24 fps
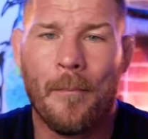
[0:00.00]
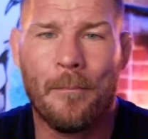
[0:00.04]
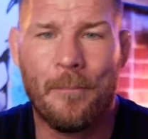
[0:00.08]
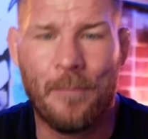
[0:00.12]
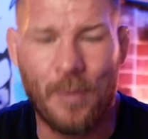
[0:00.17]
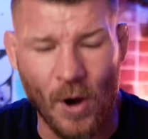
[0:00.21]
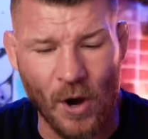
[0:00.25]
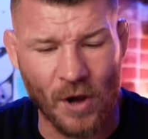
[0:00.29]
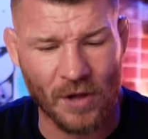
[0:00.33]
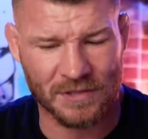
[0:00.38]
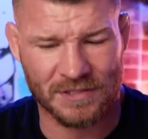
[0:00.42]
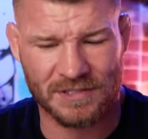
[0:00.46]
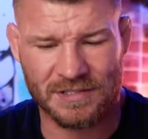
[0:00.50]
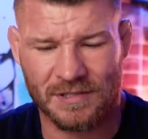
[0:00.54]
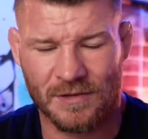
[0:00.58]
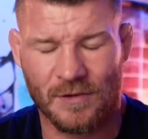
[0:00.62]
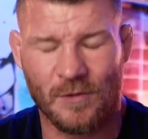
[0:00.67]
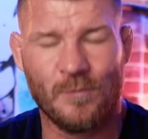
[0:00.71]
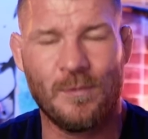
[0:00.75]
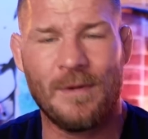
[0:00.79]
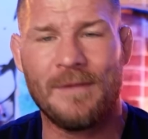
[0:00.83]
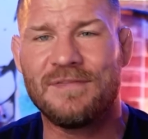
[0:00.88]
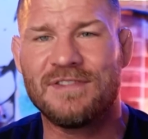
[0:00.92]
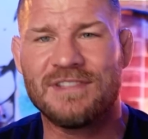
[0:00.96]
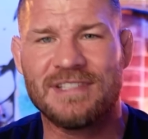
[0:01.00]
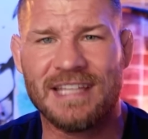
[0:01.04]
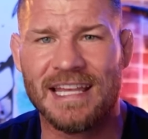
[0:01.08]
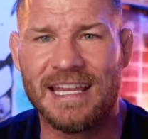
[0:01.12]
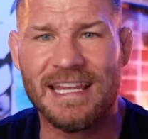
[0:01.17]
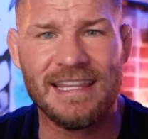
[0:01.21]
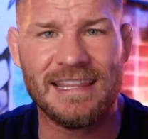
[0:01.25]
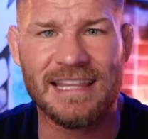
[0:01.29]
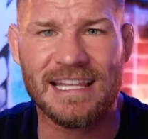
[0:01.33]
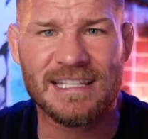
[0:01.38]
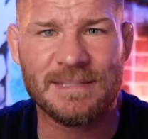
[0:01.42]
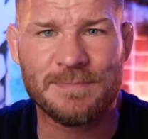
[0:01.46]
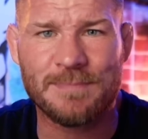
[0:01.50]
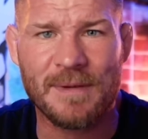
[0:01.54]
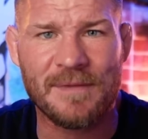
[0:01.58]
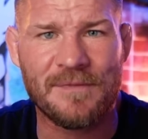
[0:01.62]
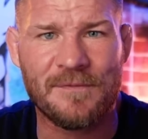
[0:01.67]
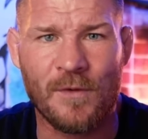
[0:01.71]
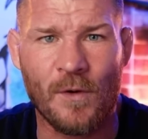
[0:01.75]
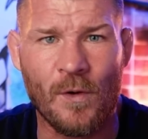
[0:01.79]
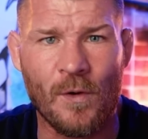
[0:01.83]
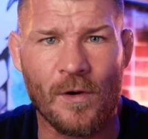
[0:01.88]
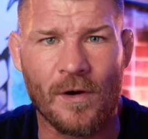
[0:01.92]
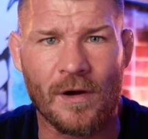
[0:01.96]
But we've seen this
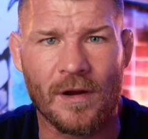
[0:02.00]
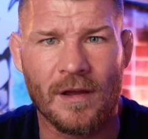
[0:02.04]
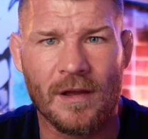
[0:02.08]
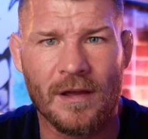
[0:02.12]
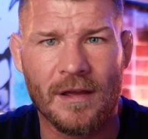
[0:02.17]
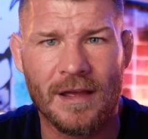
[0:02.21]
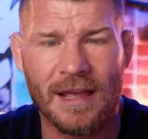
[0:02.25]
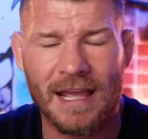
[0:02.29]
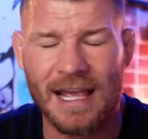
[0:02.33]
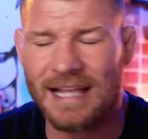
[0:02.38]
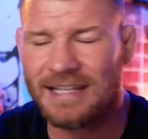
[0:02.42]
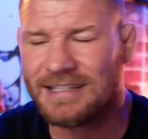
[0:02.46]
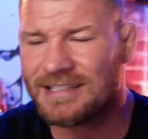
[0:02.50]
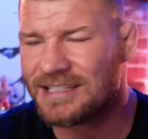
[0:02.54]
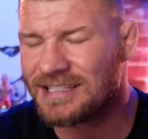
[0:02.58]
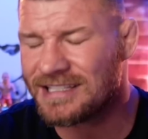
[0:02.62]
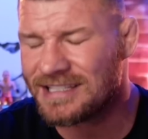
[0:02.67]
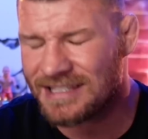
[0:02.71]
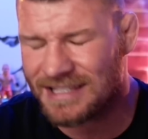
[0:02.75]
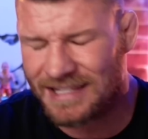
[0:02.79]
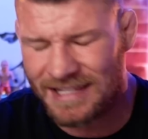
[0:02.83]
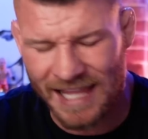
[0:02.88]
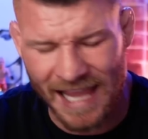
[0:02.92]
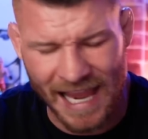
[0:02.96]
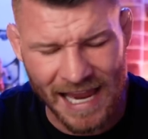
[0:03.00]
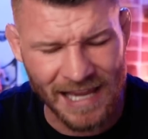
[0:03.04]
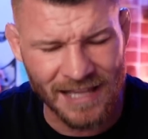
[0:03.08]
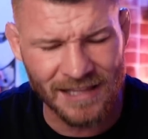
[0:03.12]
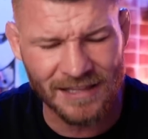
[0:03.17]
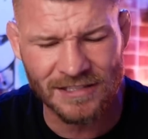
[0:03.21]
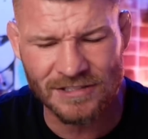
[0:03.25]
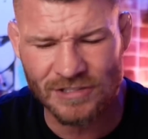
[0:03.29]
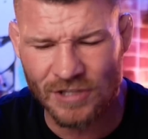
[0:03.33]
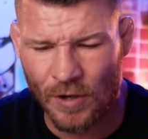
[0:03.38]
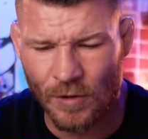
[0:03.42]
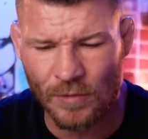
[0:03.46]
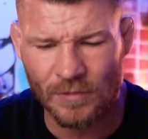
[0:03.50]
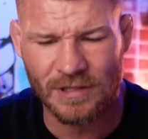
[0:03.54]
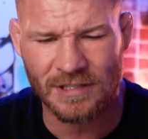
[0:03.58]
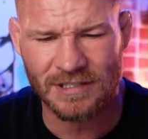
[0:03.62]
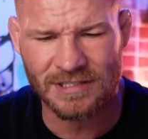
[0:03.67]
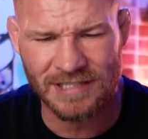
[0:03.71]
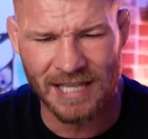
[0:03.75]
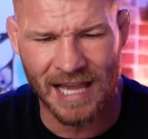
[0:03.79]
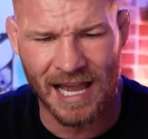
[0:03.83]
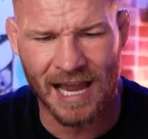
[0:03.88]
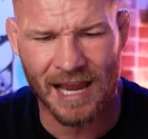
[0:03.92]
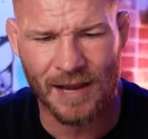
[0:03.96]
before. It's a tale as old as
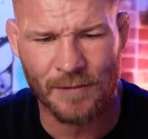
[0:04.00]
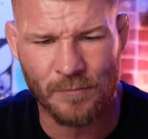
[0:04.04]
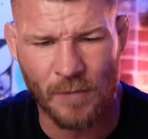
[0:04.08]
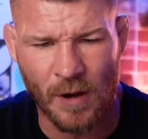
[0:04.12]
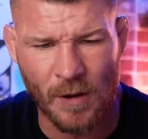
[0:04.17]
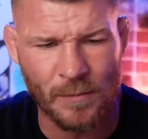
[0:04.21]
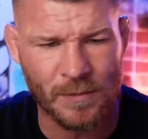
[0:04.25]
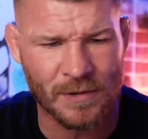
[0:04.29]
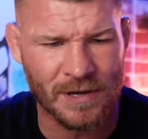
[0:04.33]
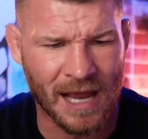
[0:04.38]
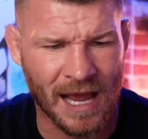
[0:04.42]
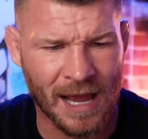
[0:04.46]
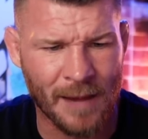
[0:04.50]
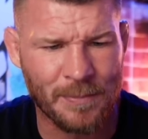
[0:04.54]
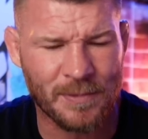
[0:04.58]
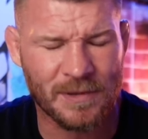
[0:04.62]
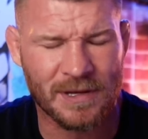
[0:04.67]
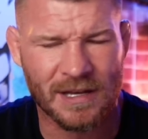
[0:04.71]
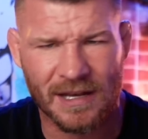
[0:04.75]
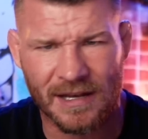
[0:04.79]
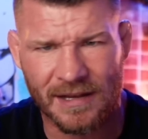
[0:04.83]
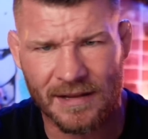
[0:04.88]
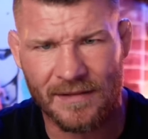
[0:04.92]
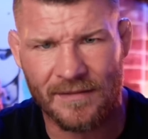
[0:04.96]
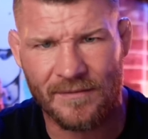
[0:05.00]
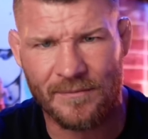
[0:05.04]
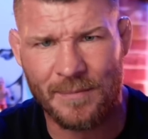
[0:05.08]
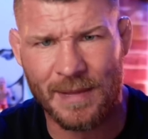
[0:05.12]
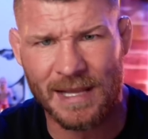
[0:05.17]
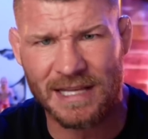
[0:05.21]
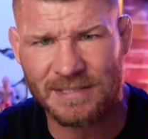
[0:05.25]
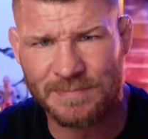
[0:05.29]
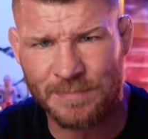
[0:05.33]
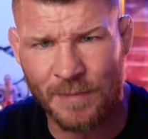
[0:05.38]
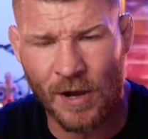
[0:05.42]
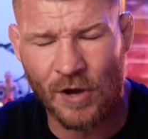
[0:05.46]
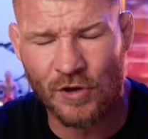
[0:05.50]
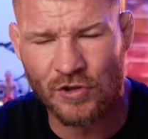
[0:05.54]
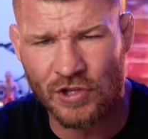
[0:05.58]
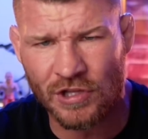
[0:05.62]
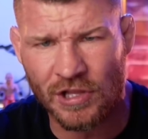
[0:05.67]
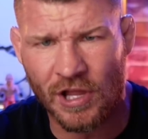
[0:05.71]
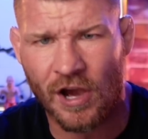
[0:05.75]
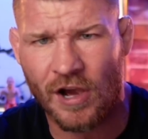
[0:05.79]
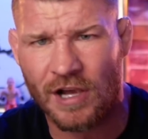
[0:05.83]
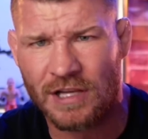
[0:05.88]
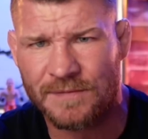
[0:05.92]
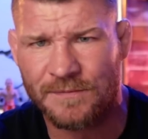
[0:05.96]
time. What would happen if a mixed
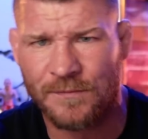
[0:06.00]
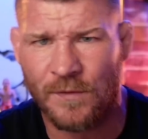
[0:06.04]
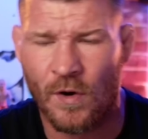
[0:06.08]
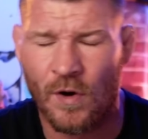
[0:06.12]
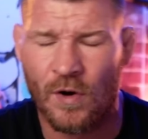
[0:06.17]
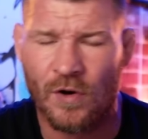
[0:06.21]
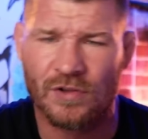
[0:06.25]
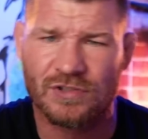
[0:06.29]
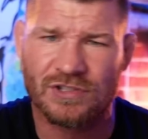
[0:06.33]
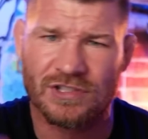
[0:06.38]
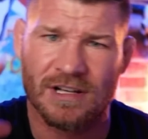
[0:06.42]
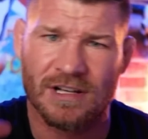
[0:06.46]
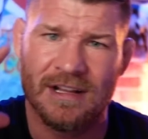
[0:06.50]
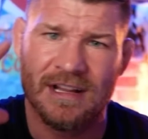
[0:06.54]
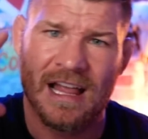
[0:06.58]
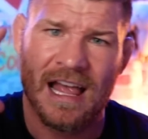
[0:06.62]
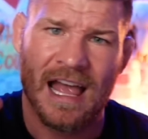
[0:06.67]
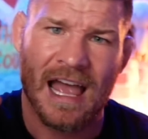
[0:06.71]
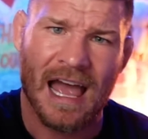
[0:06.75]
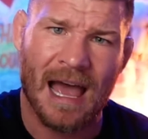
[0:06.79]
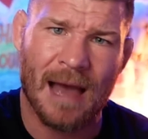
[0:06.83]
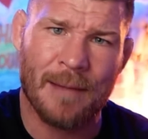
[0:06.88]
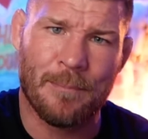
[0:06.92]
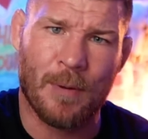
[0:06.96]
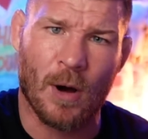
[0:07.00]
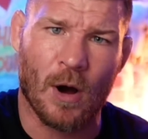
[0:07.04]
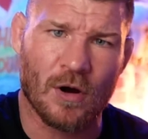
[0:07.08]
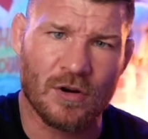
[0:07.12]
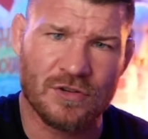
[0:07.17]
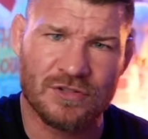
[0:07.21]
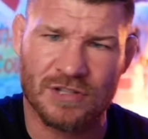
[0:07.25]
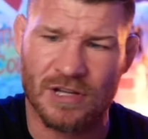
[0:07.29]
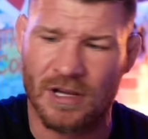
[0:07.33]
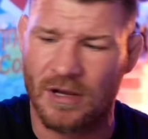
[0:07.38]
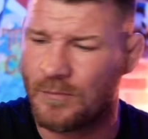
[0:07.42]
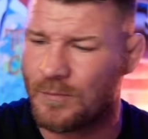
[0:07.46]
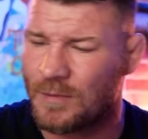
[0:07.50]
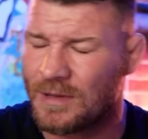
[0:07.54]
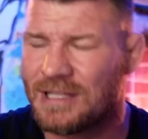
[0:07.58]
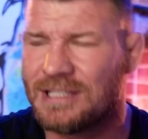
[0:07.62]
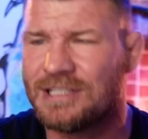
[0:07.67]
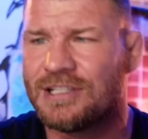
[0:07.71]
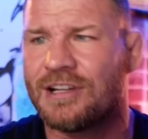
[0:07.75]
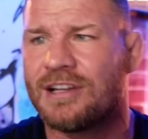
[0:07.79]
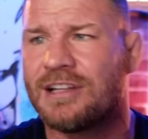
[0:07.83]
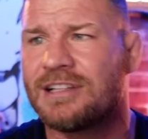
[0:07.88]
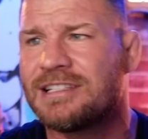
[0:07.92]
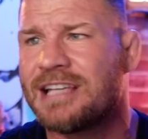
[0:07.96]
martial artist fought a boxer? Well,
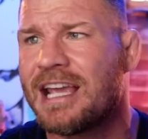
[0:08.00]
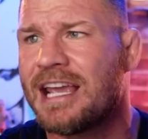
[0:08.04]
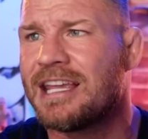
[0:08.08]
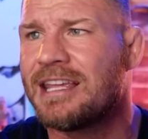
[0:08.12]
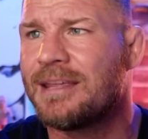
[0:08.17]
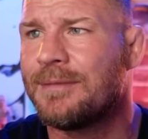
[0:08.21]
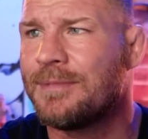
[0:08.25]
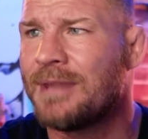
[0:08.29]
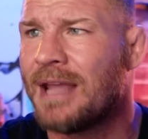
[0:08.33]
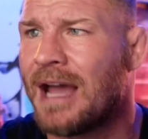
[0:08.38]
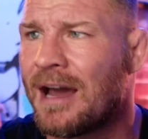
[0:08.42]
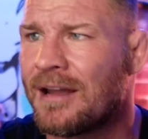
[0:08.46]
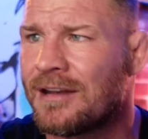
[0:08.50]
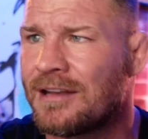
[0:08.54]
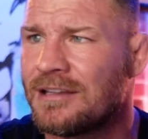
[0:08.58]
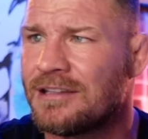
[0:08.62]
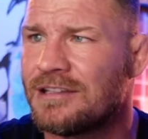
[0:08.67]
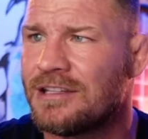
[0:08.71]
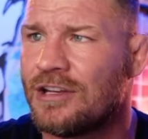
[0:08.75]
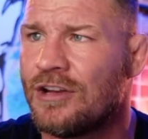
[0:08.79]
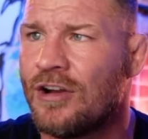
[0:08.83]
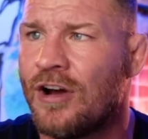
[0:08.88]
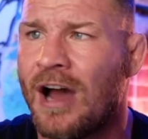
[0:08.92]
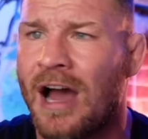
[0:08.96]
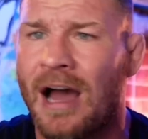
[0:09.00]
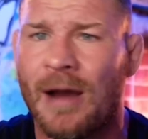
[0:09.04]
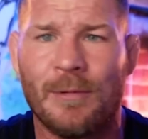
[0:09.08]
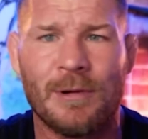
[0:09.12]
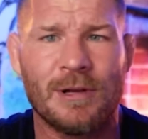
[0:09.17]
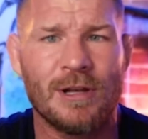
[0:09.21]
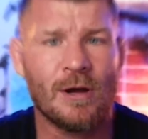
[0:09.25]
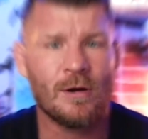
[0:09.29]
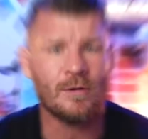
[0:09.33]
he's going to take him down. And do you know how I know